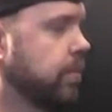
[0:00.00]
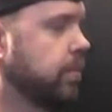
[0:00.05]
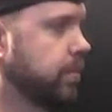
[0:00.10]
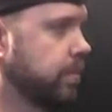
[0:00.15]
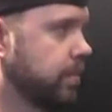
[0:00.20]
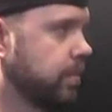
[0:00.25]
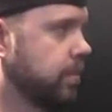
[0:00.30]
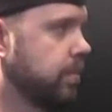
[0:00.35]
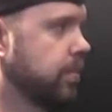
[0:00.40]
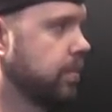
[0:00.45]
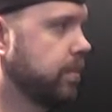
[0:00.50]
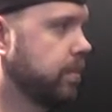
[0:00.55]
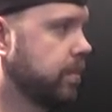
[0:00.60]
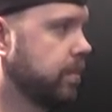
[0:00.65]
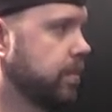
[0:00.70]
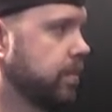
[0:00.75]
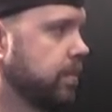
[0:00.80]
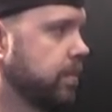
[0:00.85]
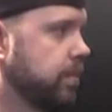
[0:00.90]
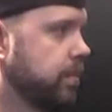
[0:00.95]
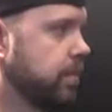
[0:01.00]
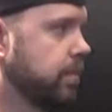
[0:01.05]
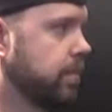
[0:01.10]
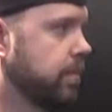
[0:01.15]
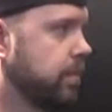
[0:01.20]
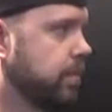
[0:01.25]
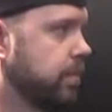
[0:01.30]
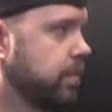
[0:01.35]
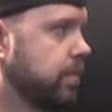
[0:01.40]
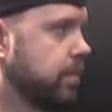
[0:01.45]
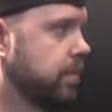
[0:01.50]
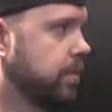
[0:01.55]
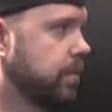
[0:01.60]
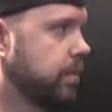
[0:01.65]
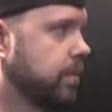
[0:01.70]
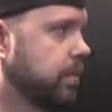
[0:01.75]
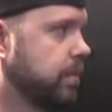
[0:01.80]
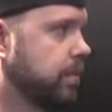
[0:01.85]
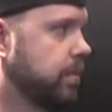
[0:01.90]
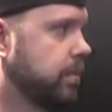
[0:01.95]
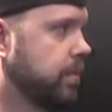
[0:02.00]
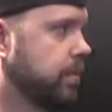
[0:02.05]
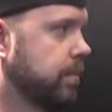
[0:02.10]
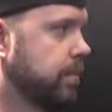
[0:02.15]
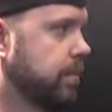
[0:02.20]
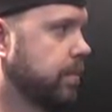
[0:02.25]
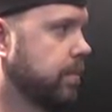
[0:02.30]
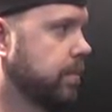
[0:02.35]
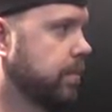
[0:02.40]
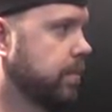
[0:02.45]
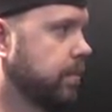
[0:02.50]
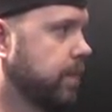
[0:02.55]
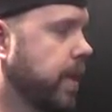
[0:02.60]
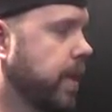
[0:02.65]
(not speaking)